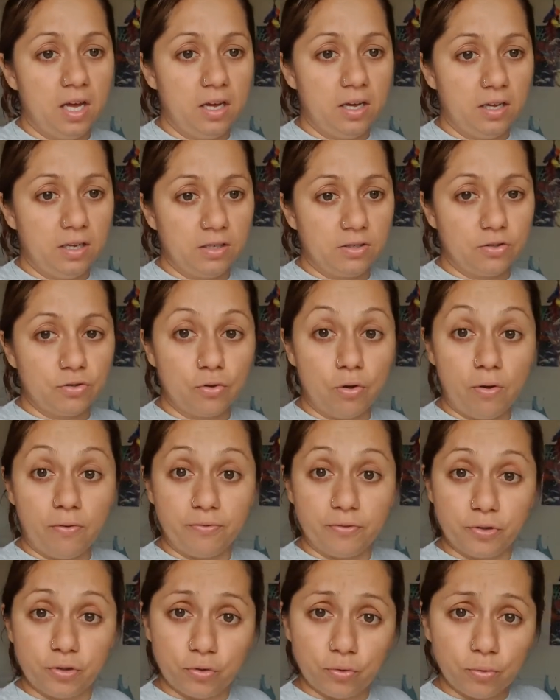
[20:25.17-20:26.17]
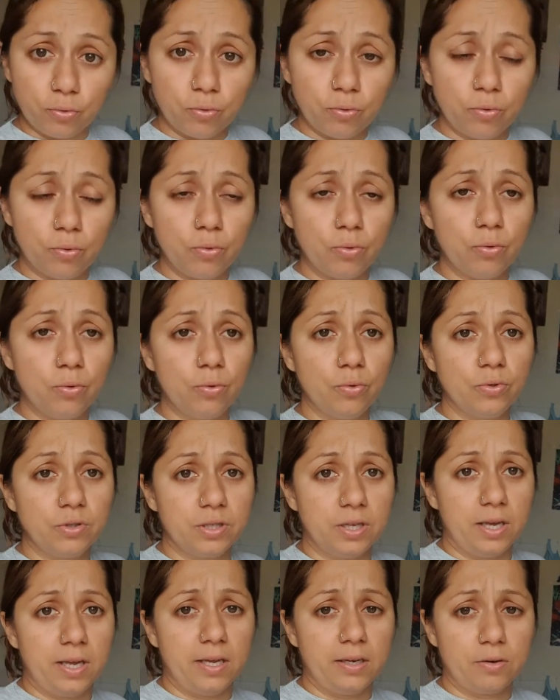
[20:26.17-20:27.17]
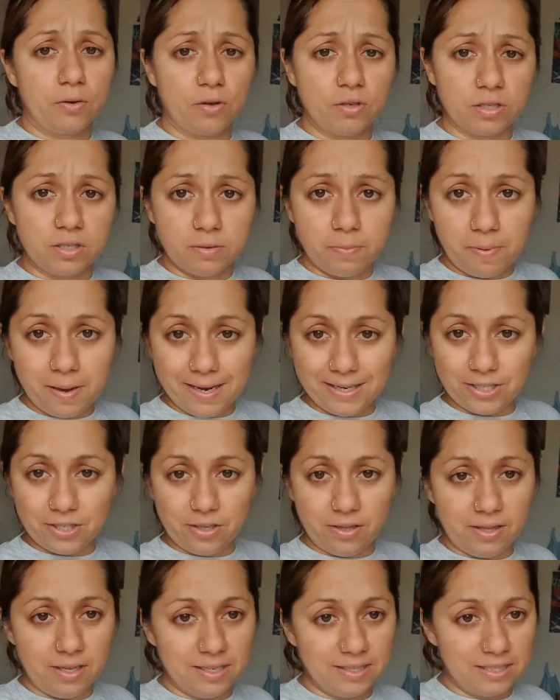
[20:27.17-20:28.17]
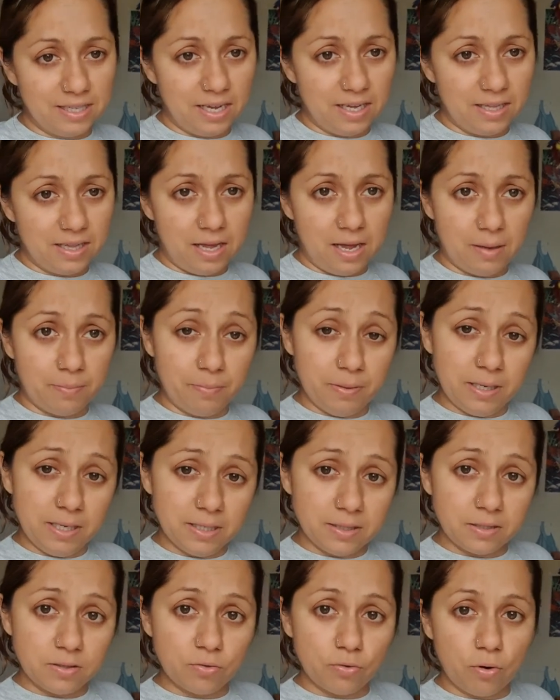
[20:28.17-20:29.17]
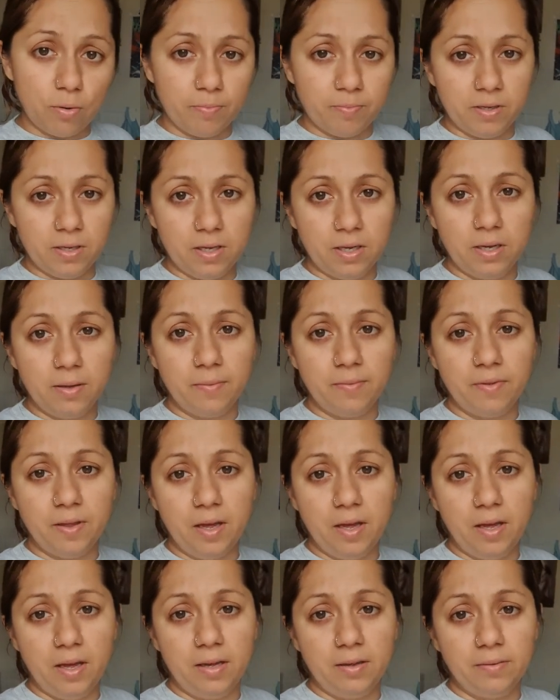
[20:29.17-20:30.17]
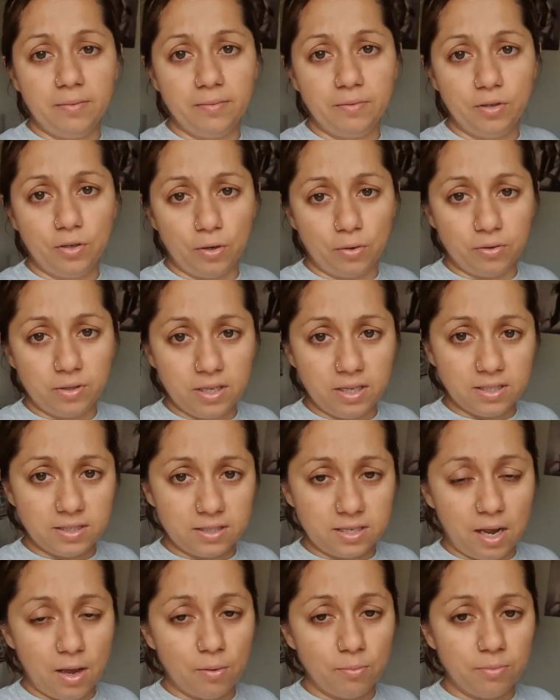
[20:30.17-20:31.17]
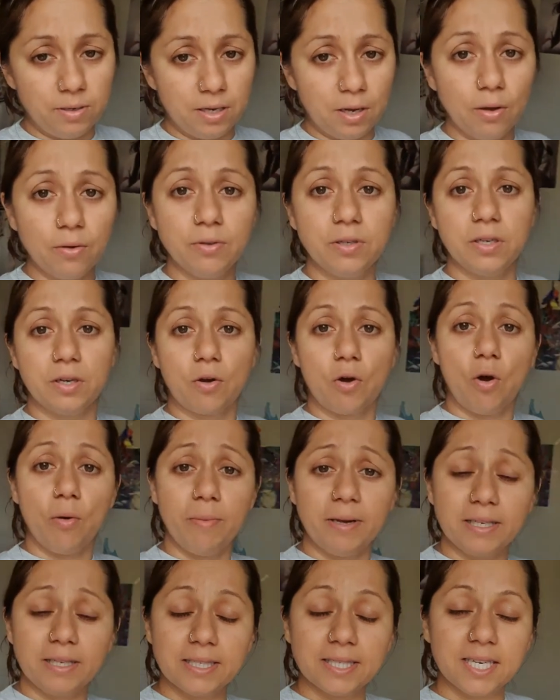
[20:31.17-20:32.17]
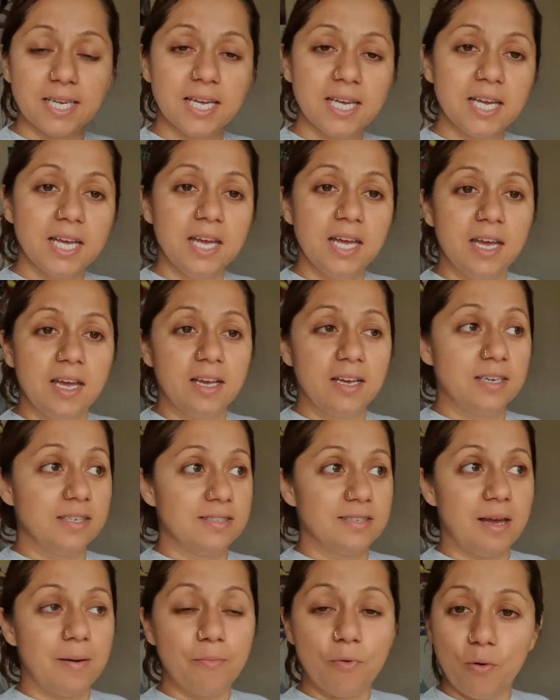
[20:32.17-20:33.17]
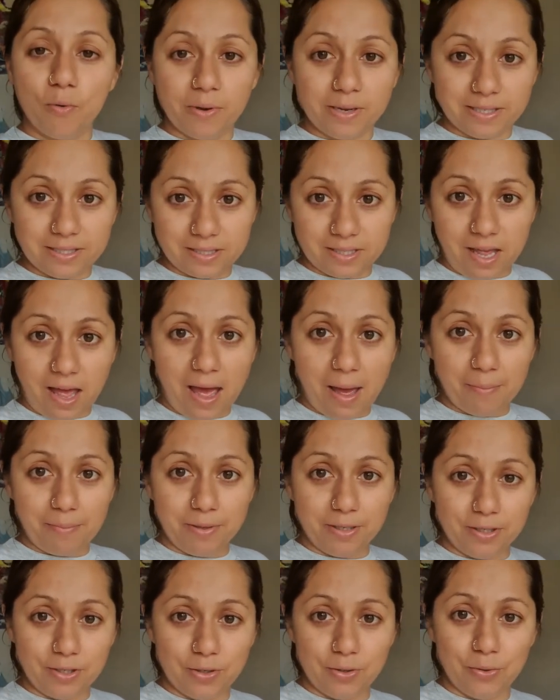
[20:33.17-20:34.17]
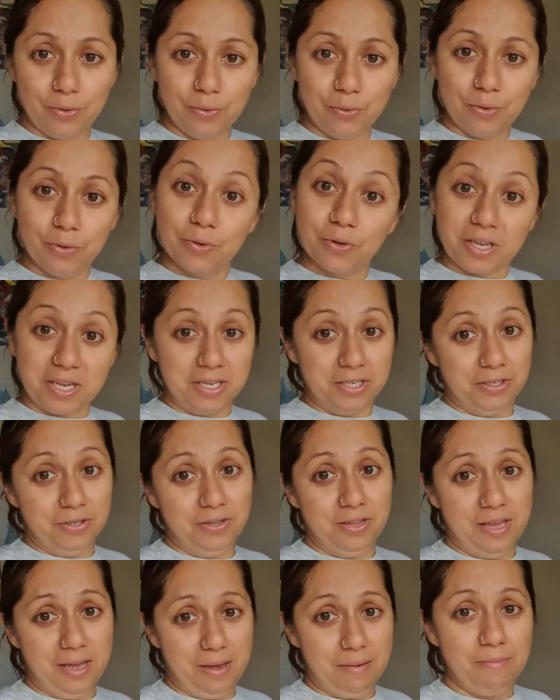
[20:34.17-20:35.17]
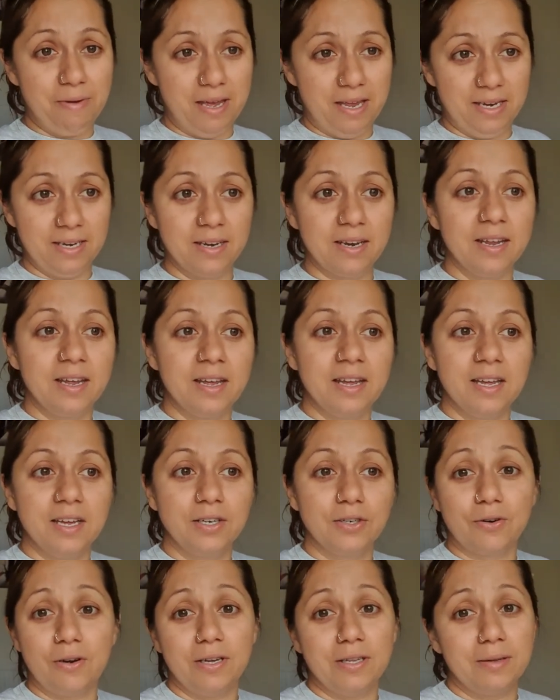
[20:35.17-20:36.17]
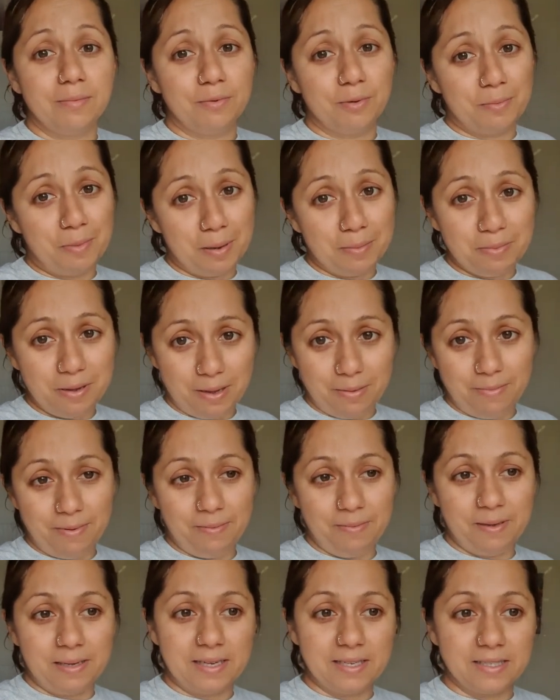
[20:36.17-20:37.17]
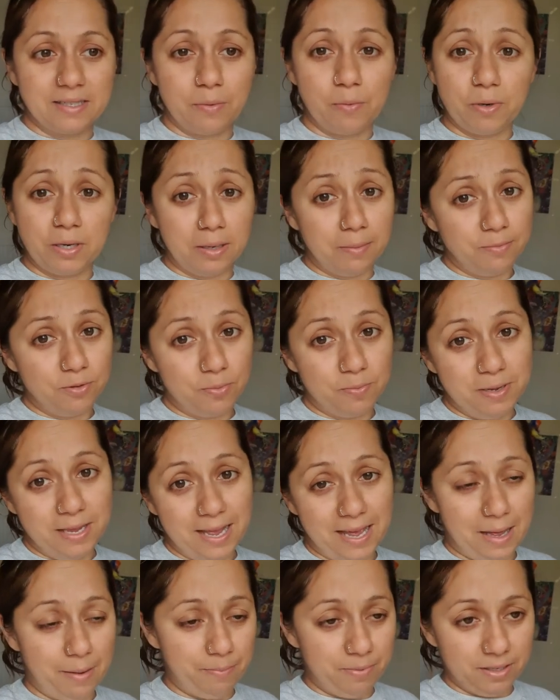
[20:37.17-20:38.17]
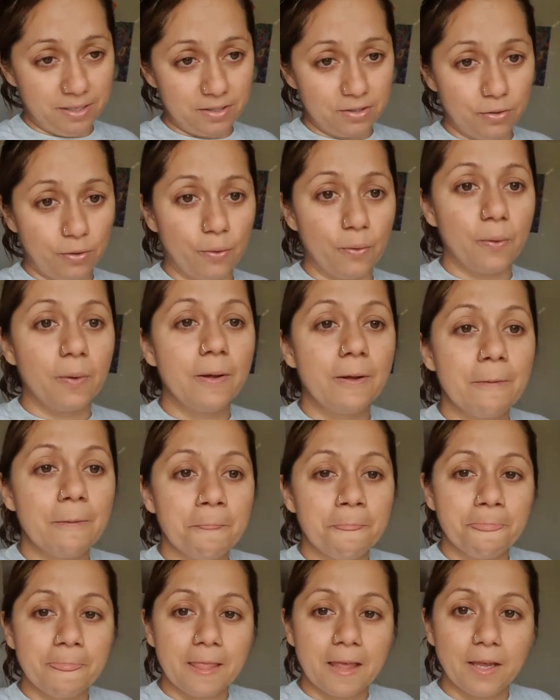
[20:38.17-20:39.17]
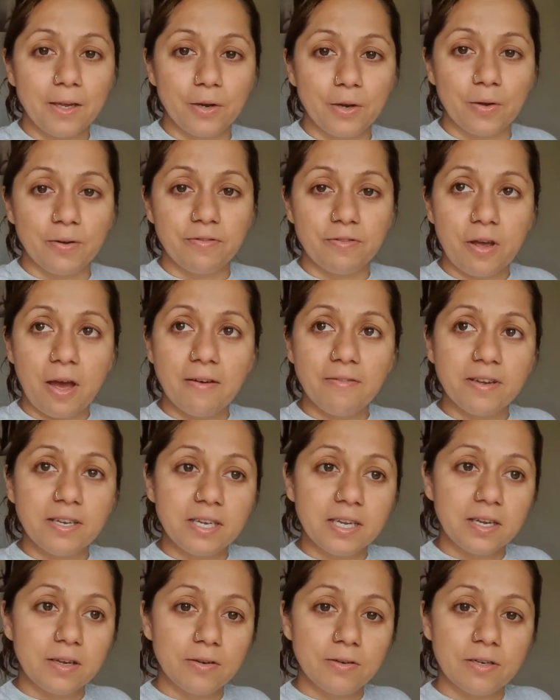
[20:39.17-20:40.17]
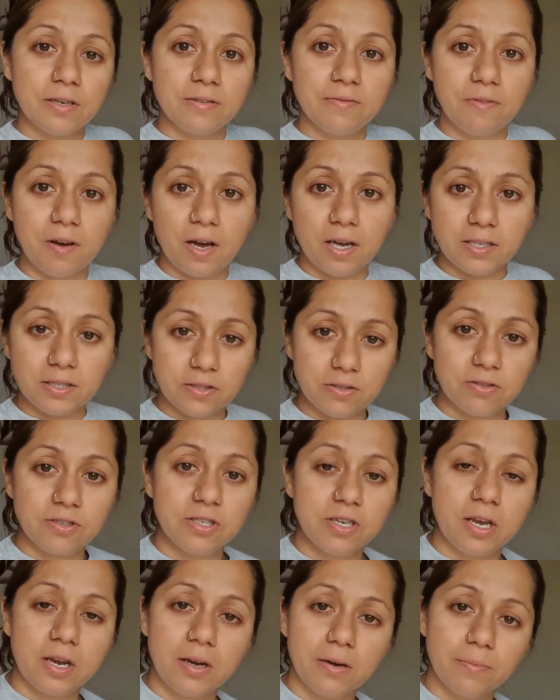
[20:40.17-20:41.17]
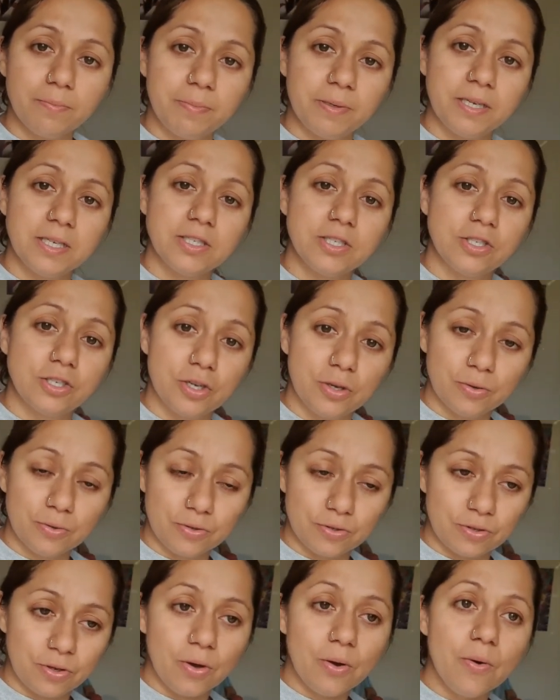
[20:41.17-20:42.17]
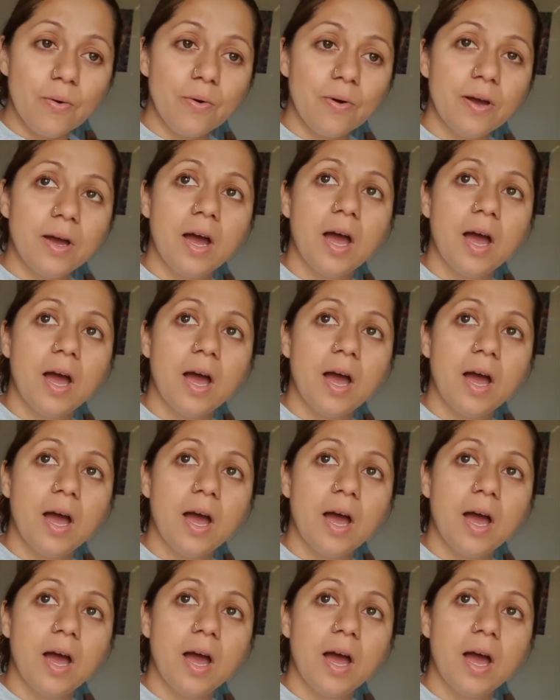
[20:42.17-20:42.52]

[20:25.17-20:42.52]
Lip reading: soft stools and constipation, things like that. Please drop the these down below in a comment, because I'm always happy to look into them and try them on my baby, because I want him to be happy. So if you have any good advice to share, please do so.